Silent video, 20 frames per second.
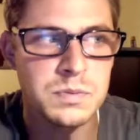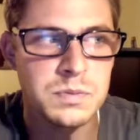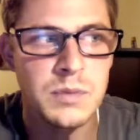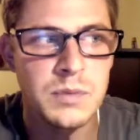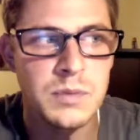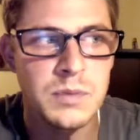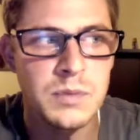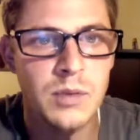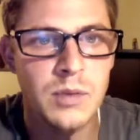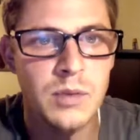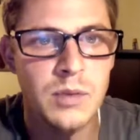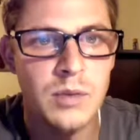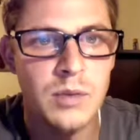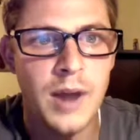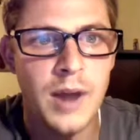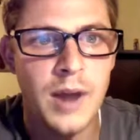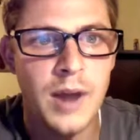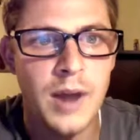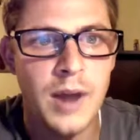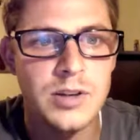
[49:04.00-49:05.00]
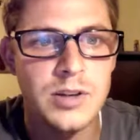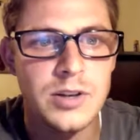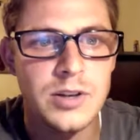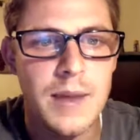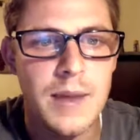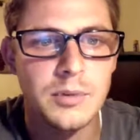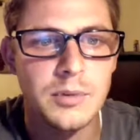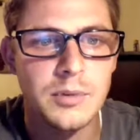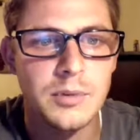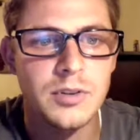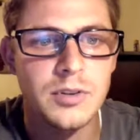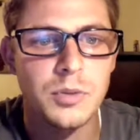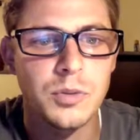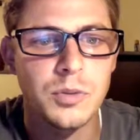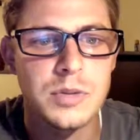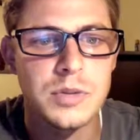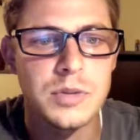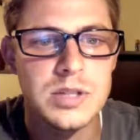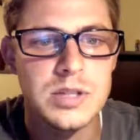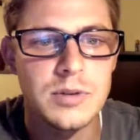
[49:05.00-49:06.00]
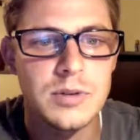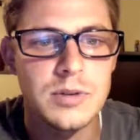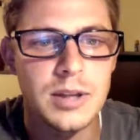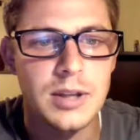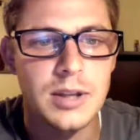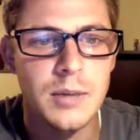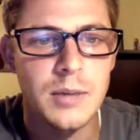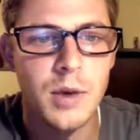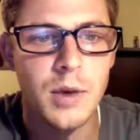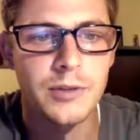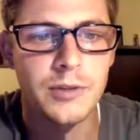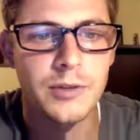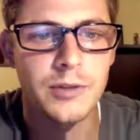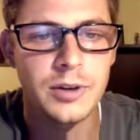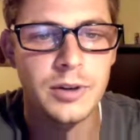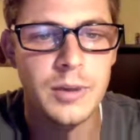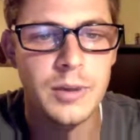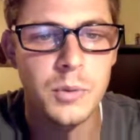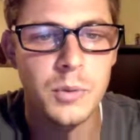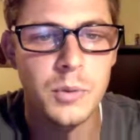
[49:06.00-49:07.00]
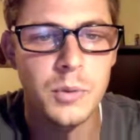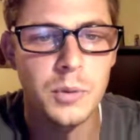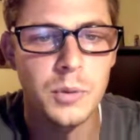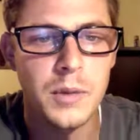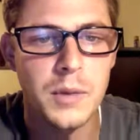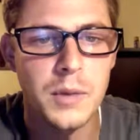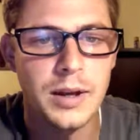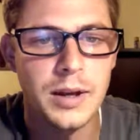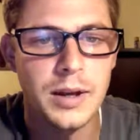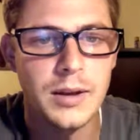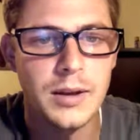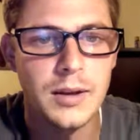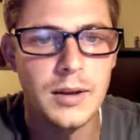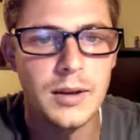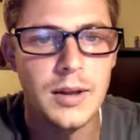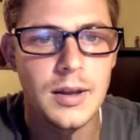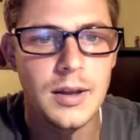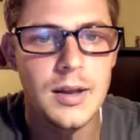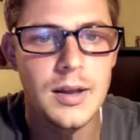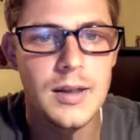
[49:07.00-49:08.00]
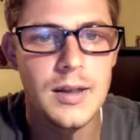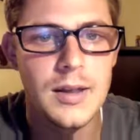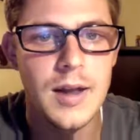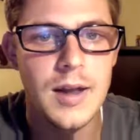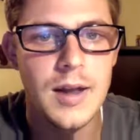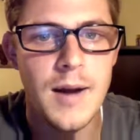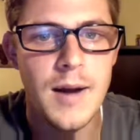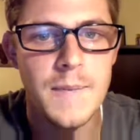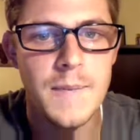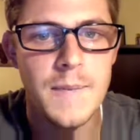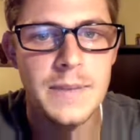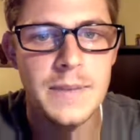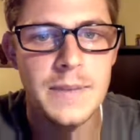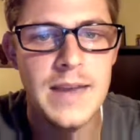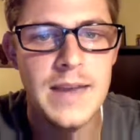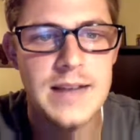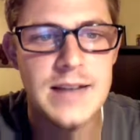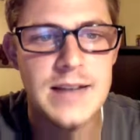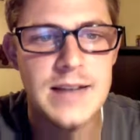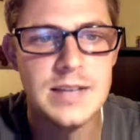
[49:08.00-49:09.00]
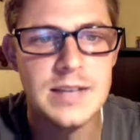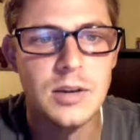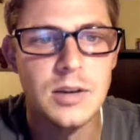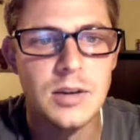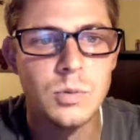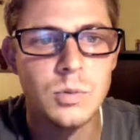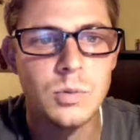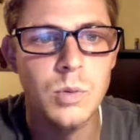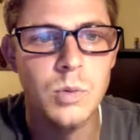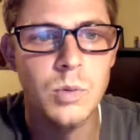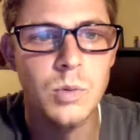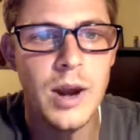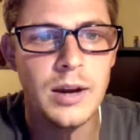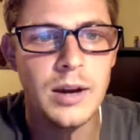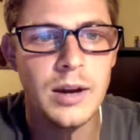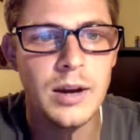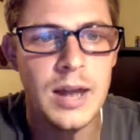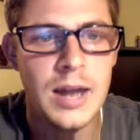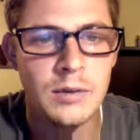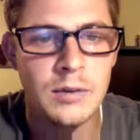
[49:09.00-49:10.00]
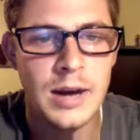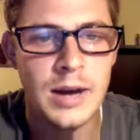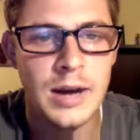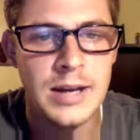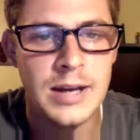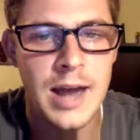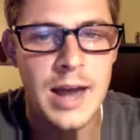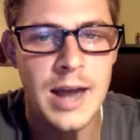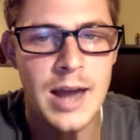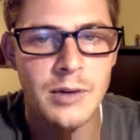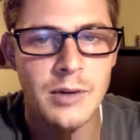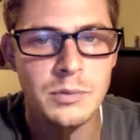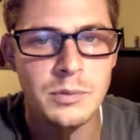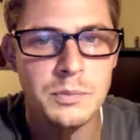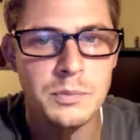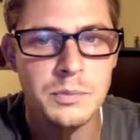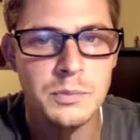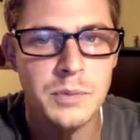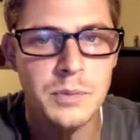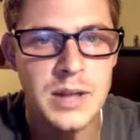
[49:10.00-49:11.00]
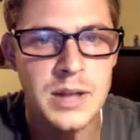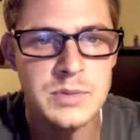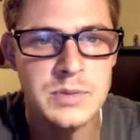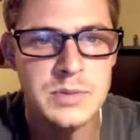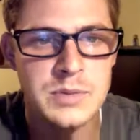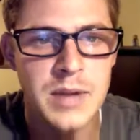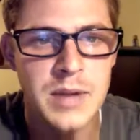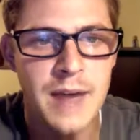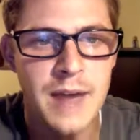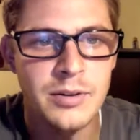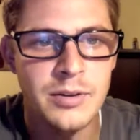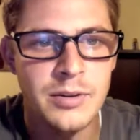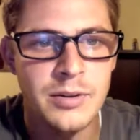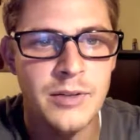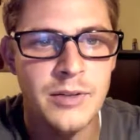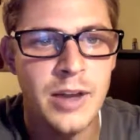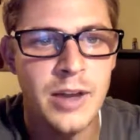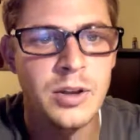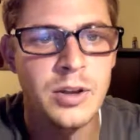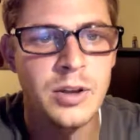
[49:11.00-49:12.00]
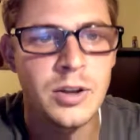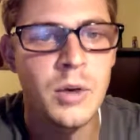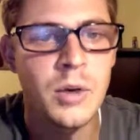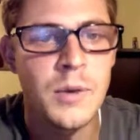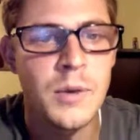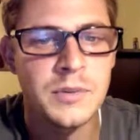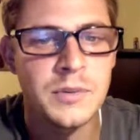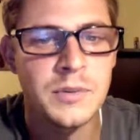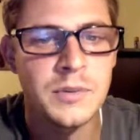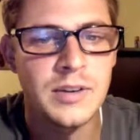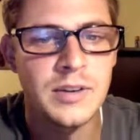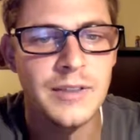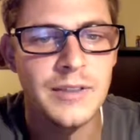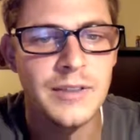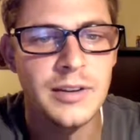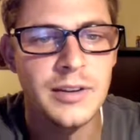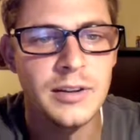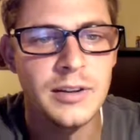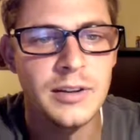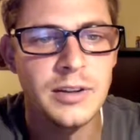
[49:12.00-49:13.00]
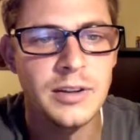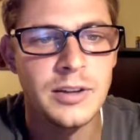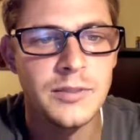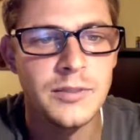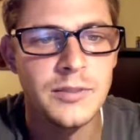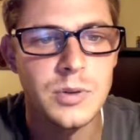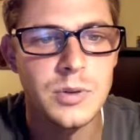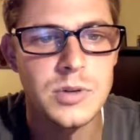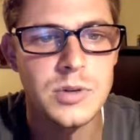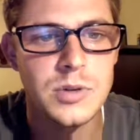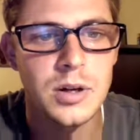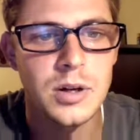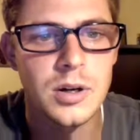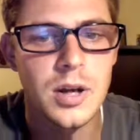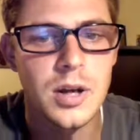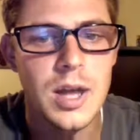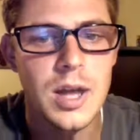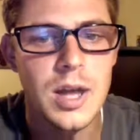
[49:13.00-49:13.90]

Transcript: explains a bit why the venture capitalist is pursuing them, offering them more money. Yes, they could wait right now and possibly have their value go up significantly in the future.